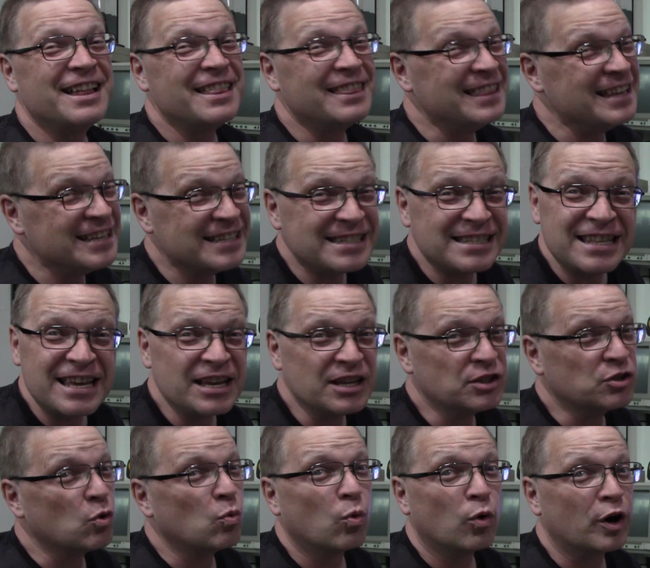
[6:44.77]
These
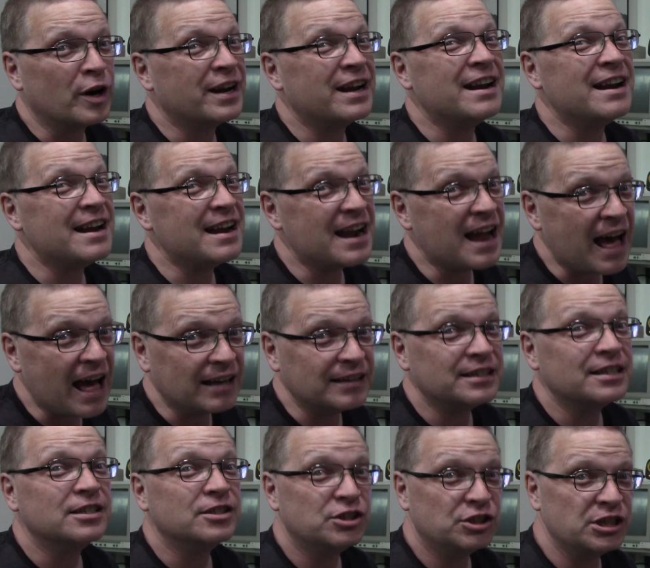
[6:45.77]
things were
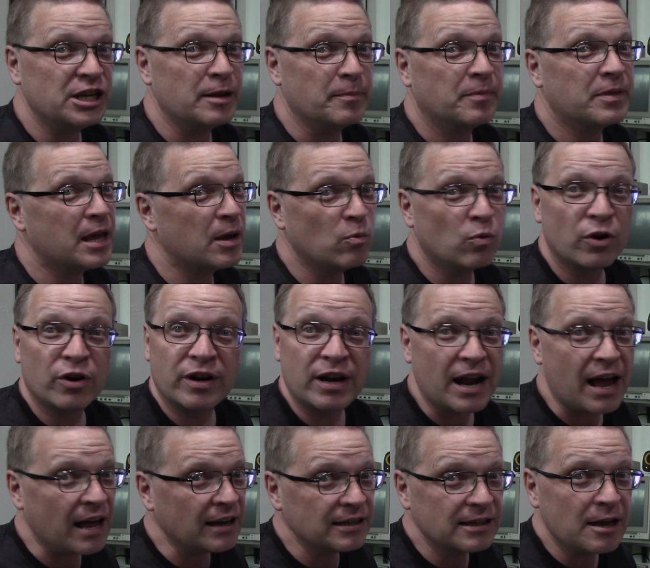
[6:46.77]
not cheap. They were
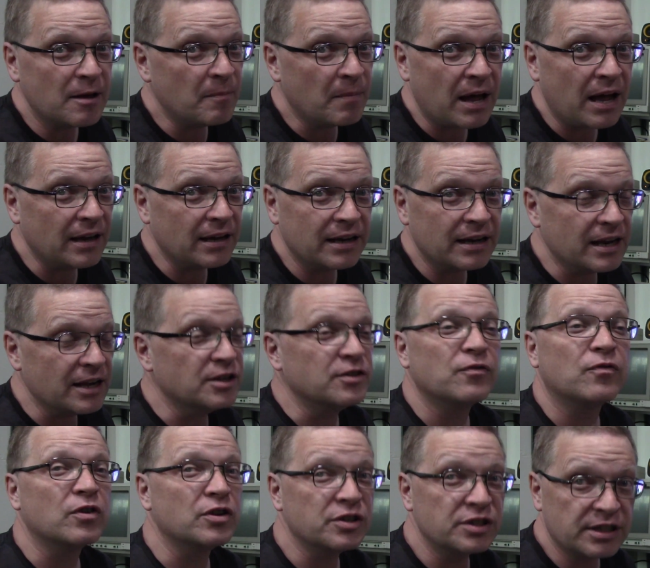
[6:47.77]
not commodities
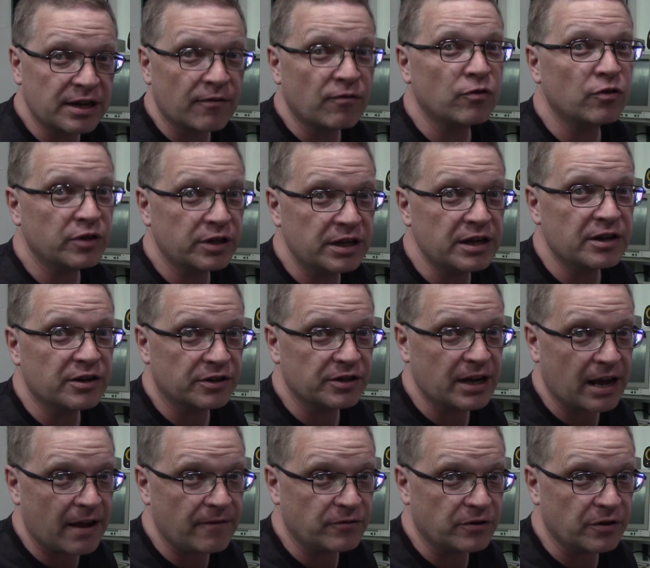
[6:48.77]
for several years
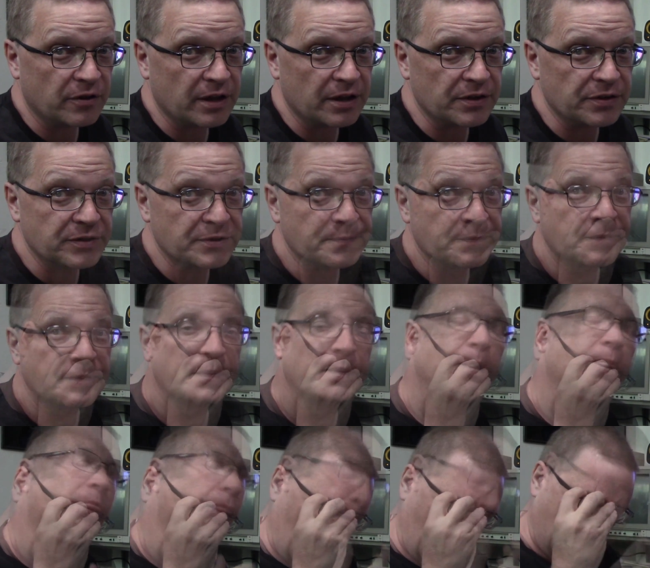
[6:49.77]
after this.
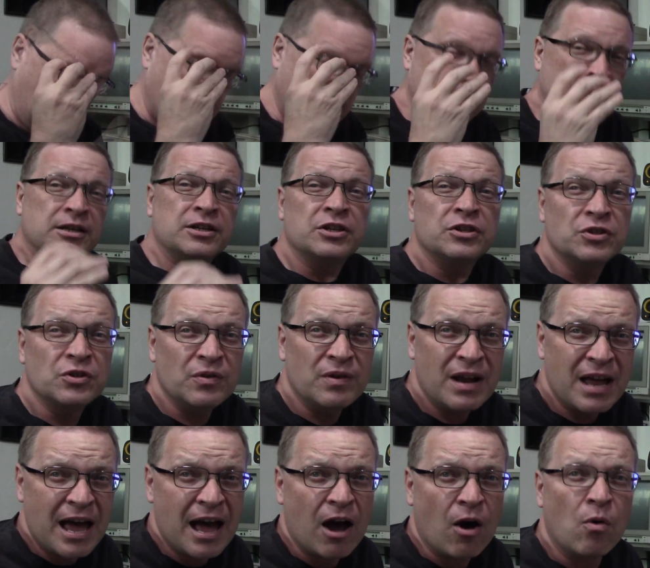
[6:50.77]
So
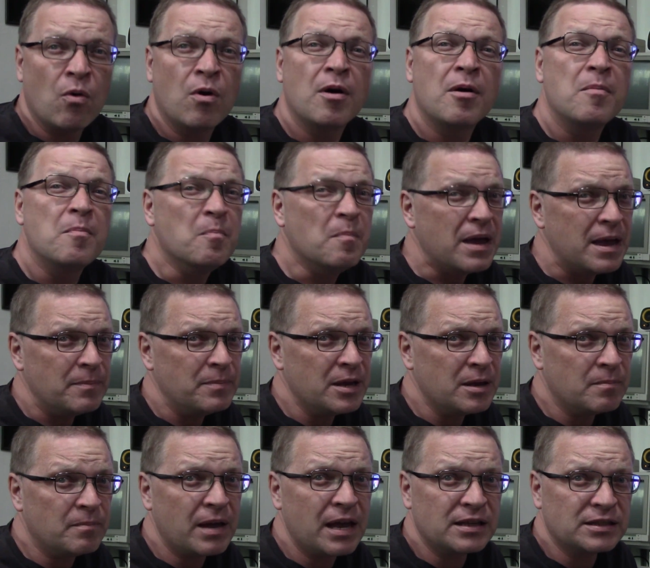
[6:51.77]
now, maybe
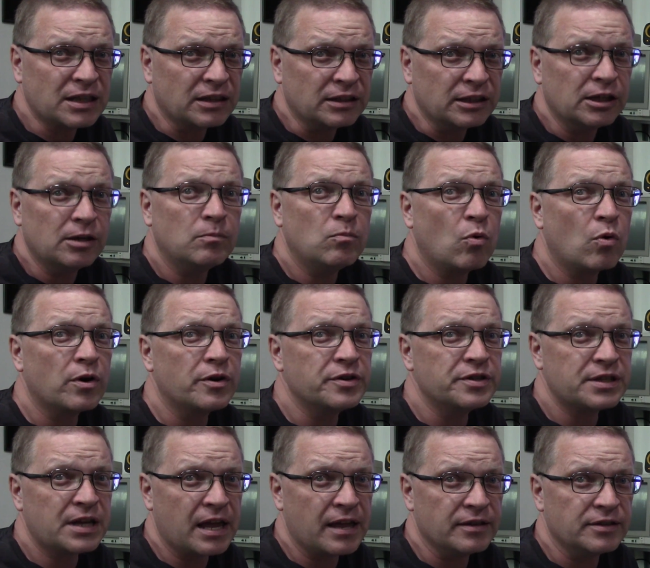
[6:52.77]
it makes a little more
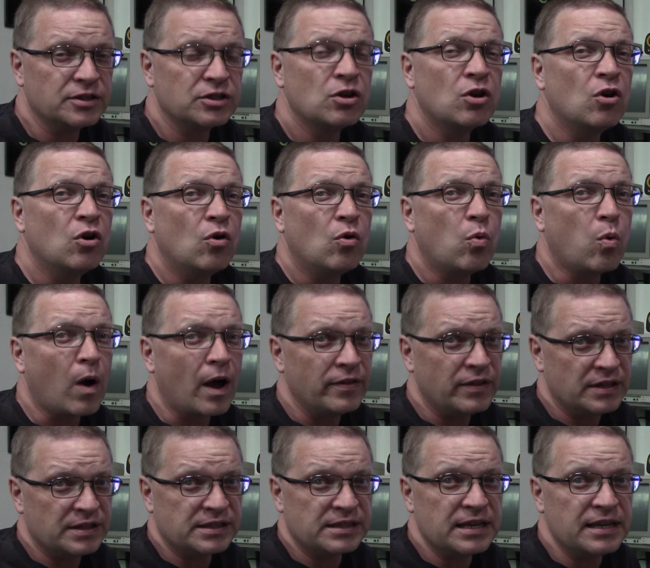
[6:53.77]
sense why
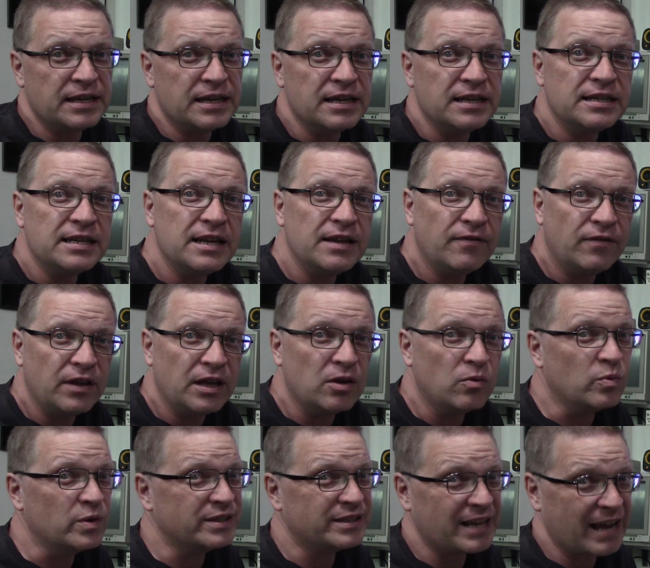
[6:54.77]
the CDTV
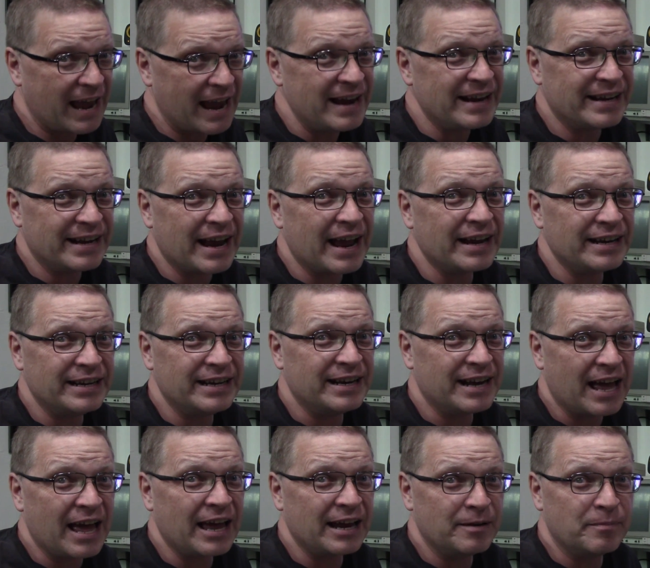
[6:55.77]
was
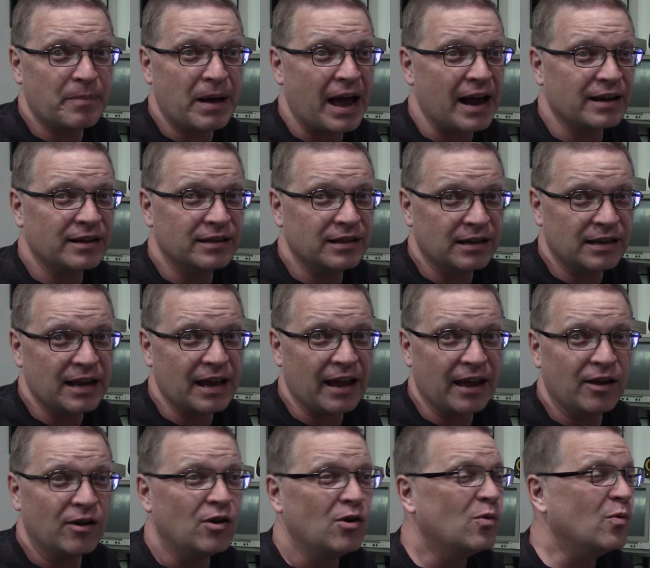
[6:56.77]
$899 back in the
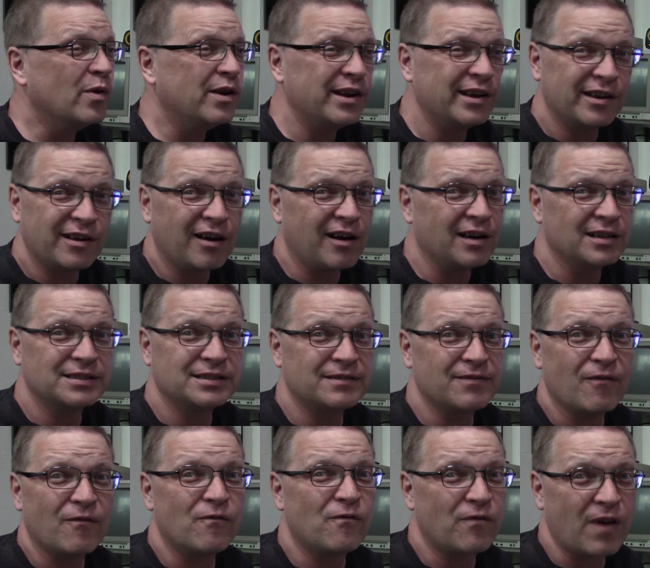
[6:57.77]
day, when it cost
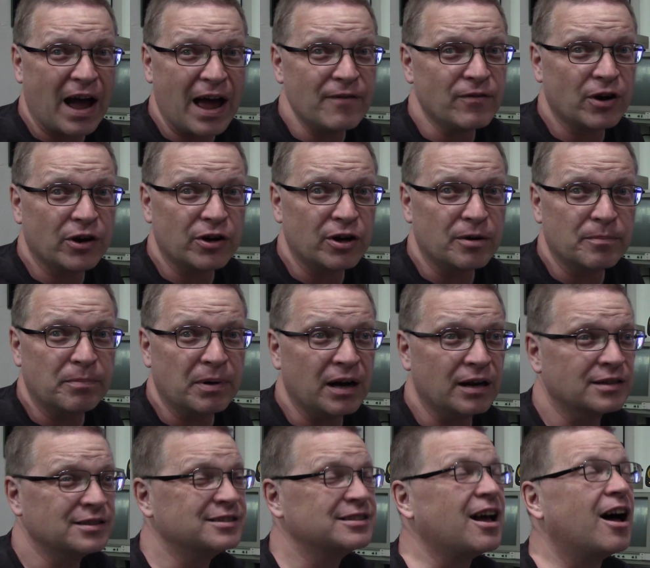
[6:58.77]
$500